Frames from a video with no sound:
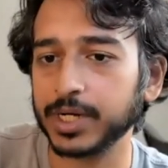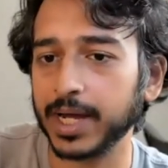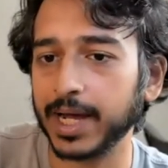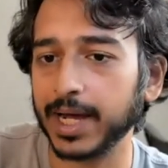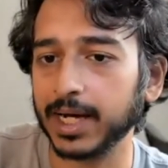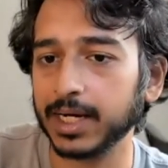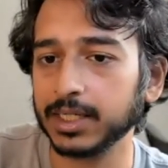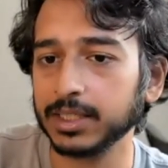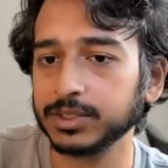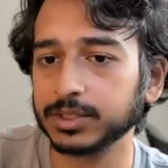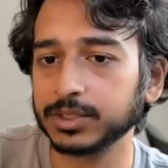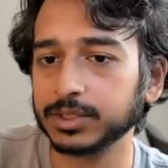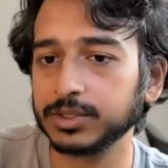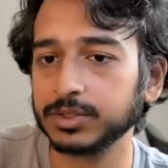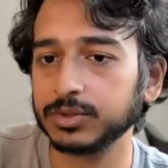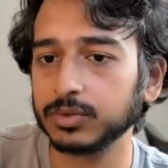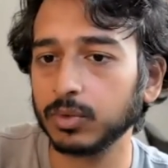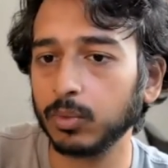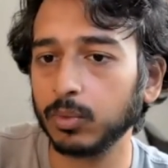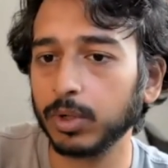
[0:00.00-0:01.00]

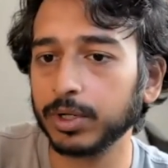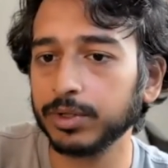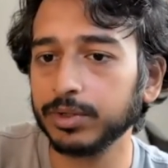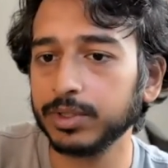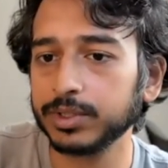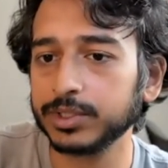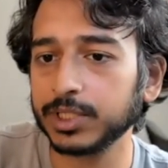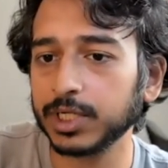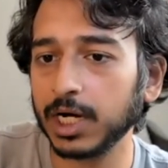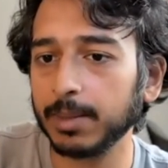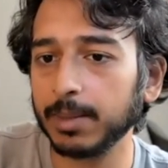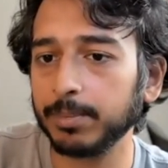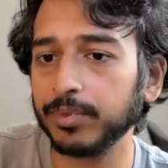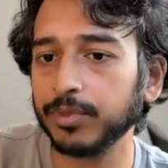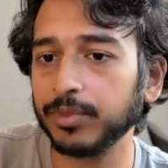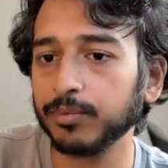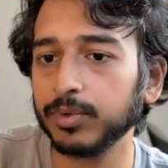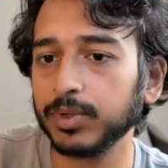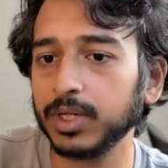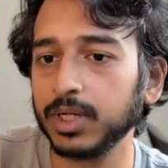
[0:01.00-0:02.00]
asks, what are the top
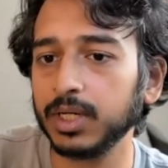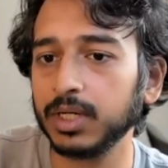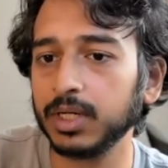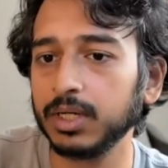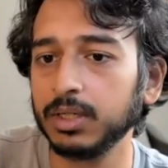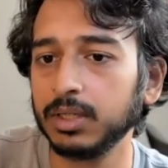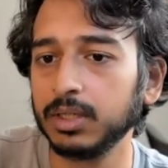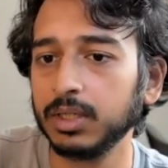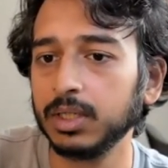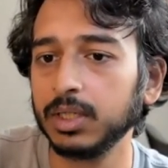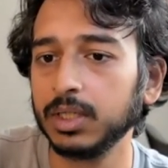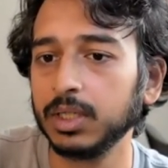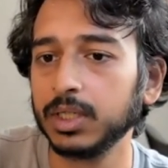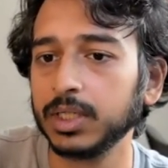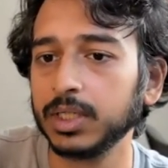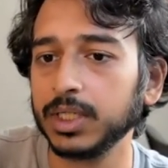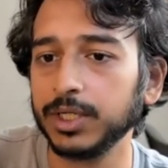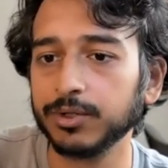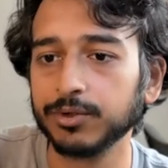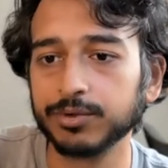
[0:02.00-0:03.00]
3
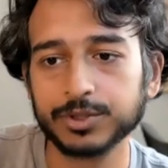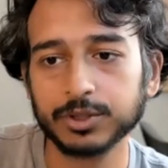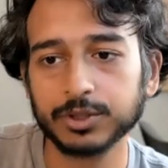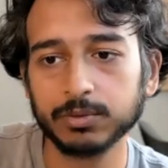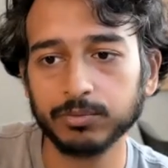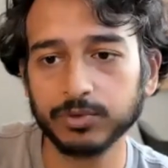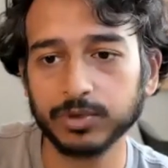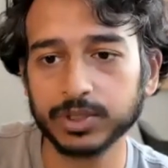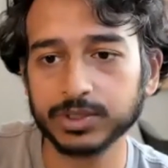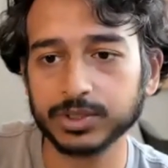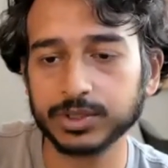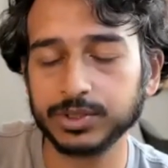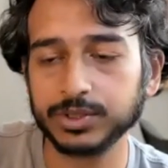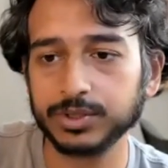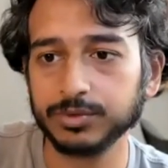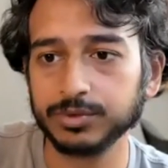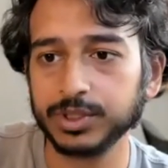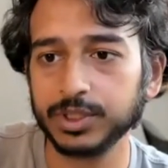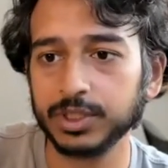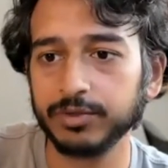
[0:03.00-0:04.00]
near-term risks
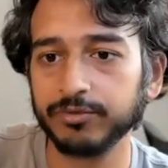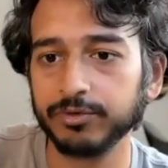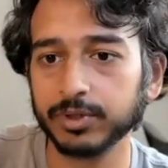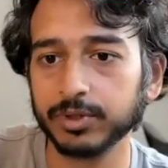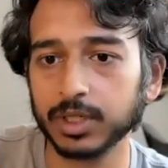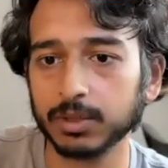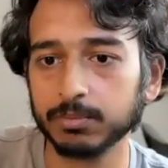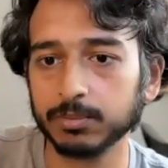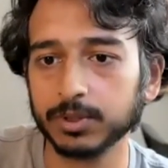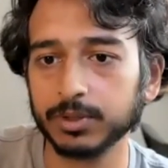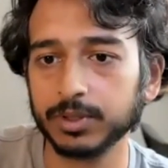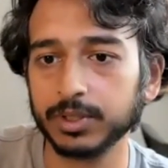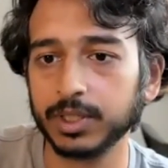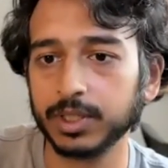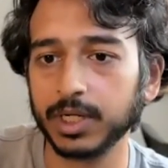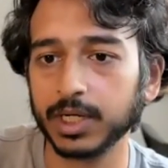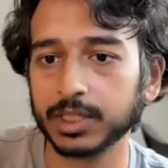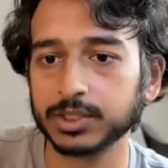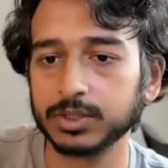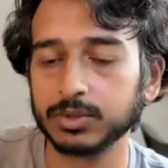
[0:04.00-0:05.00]
you see for Gumroad in the
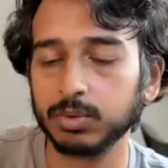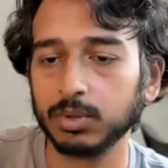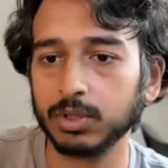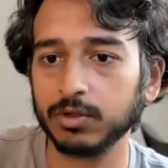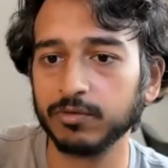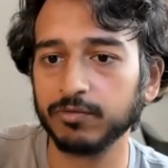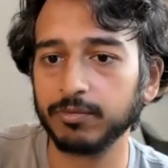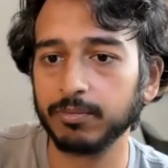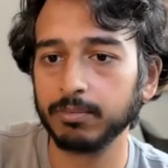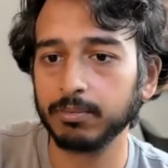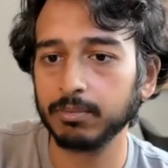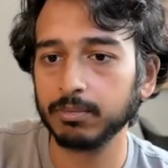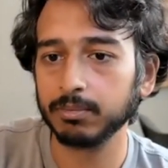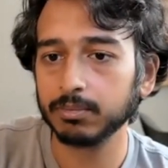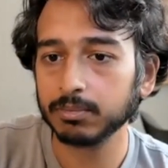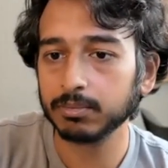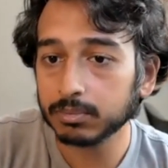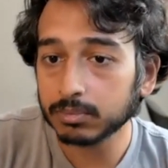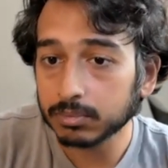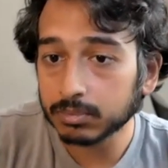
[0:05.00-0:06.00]
next 12
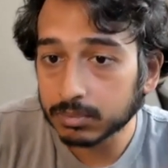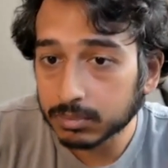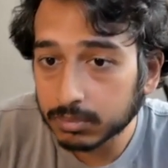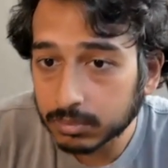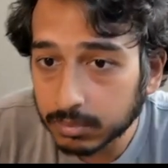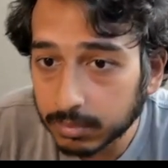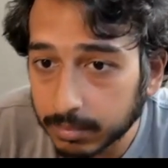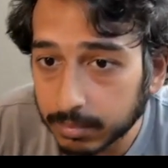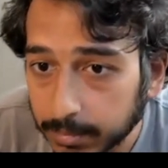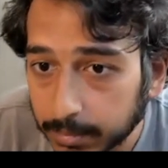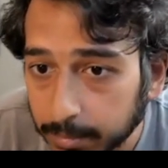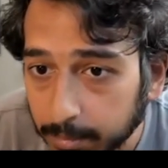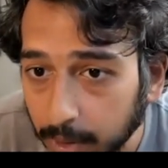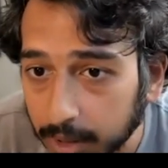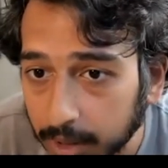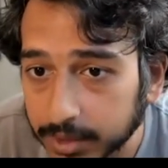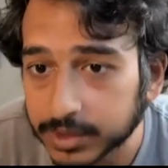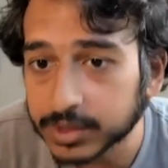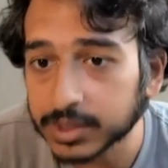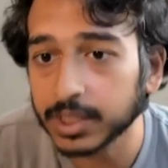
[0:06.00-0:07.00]

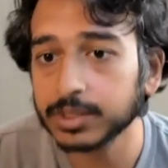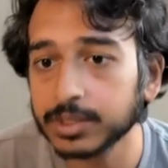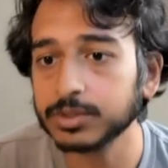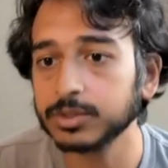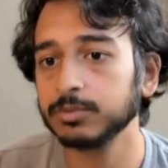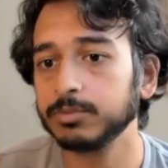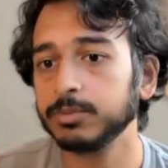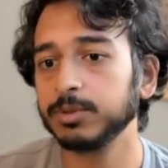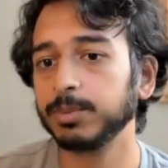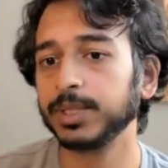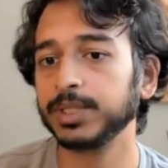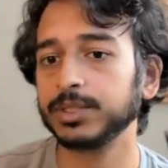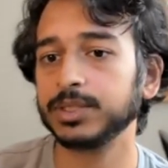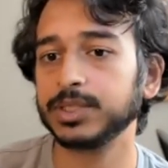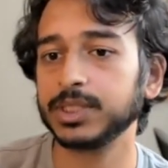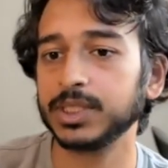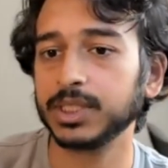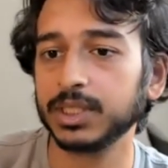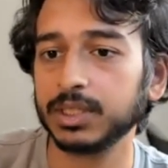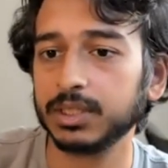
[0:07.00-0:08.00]
months? I assume you meant to
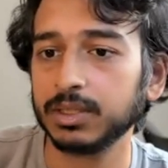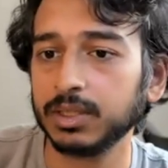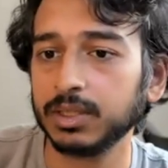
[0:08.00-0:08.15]
say.